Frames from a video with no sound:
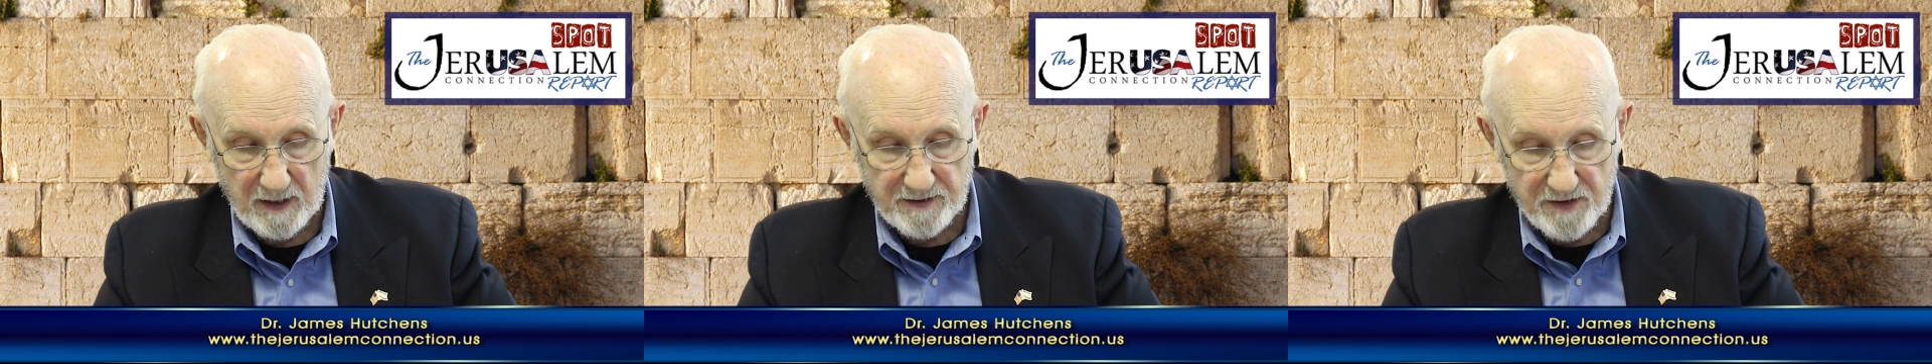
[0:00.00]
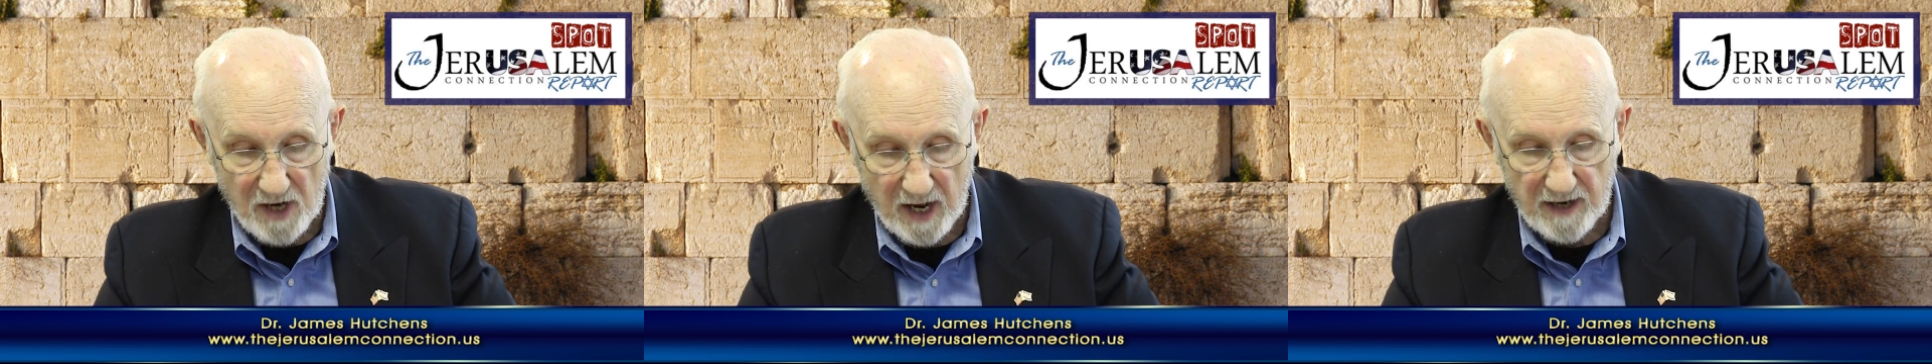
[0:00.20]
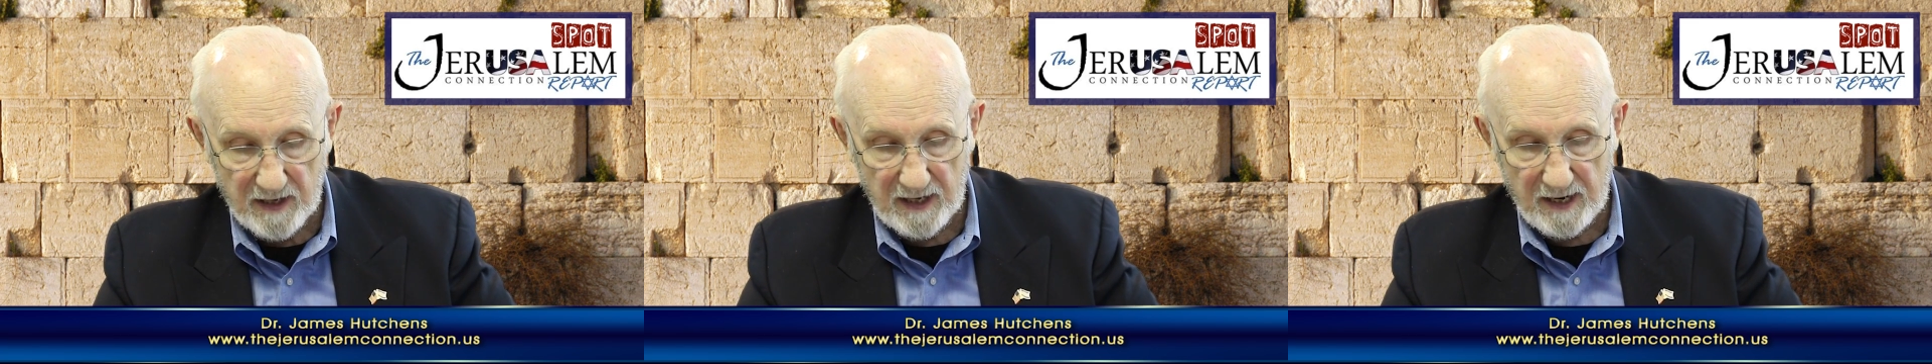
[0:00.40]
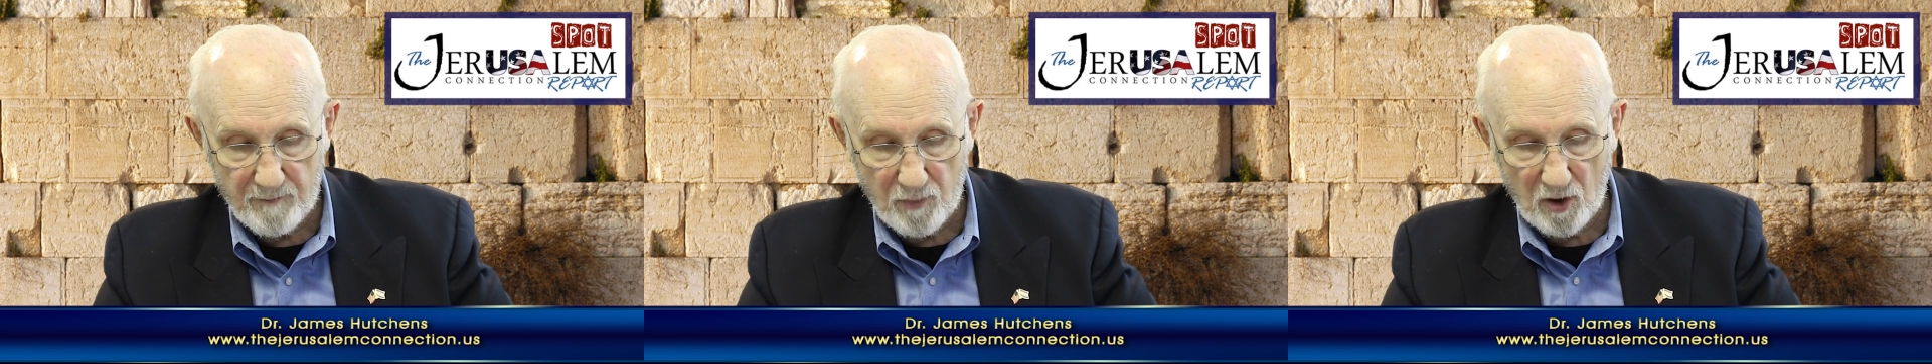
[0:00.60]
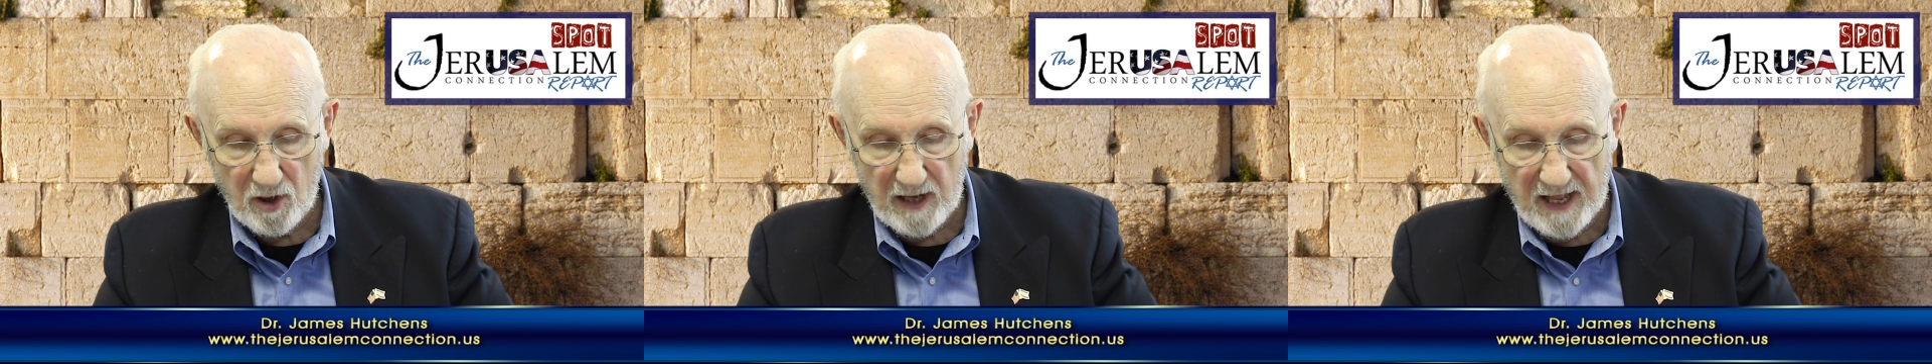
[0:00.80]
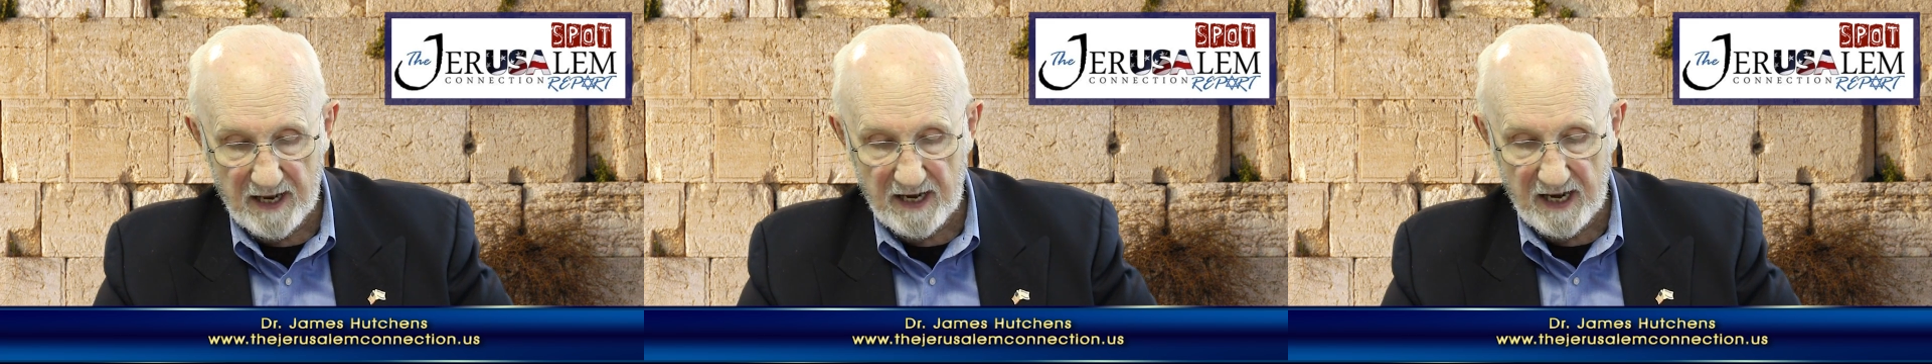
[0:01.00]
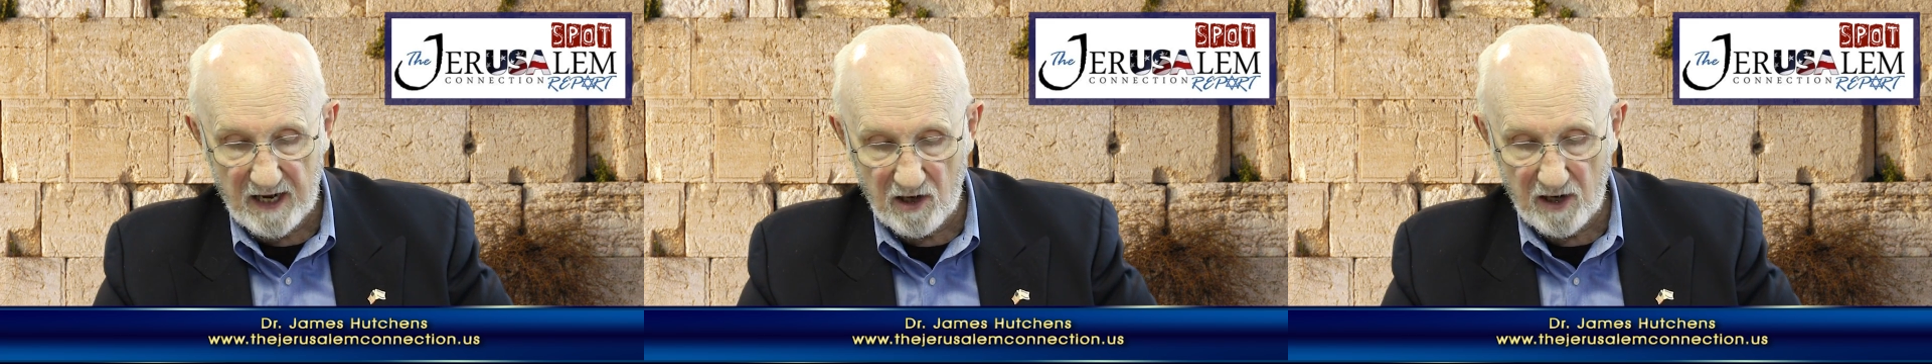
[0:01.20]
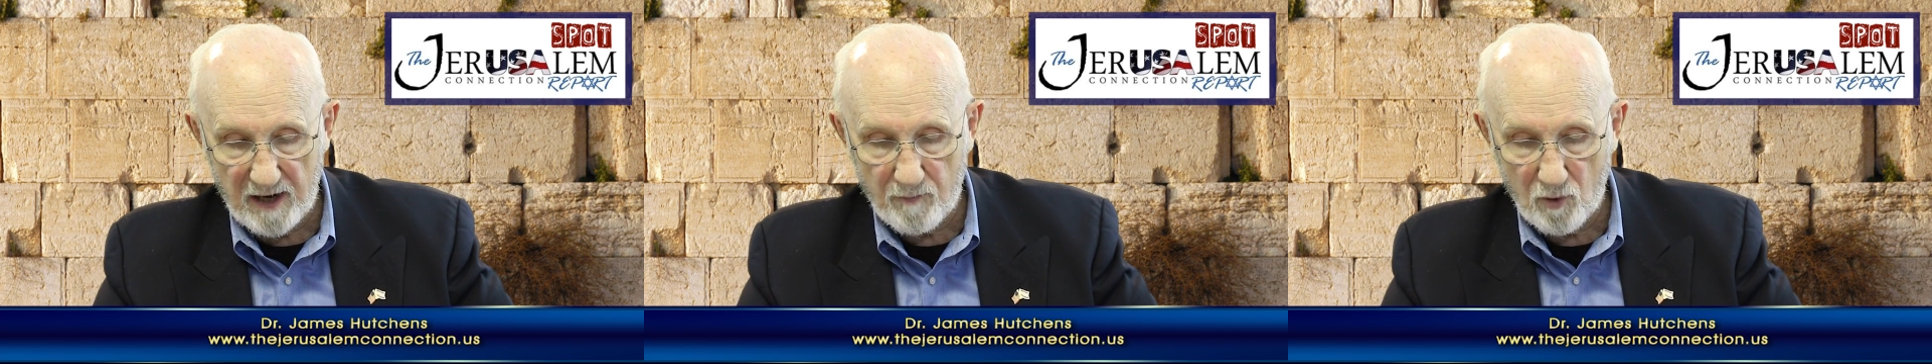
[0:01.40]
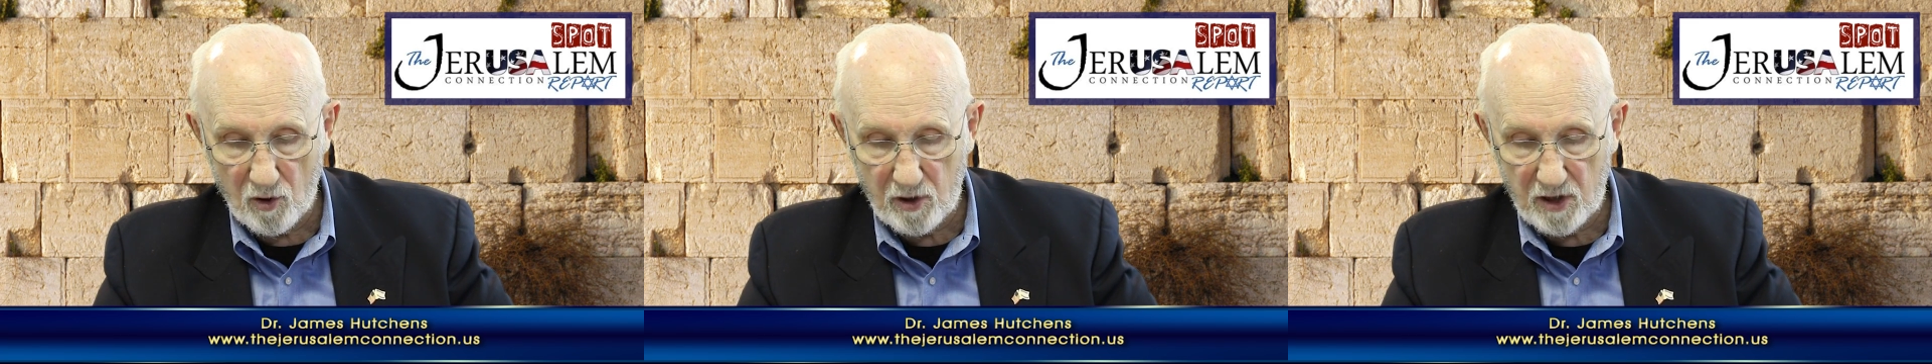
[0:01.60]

non-liberal and illiberal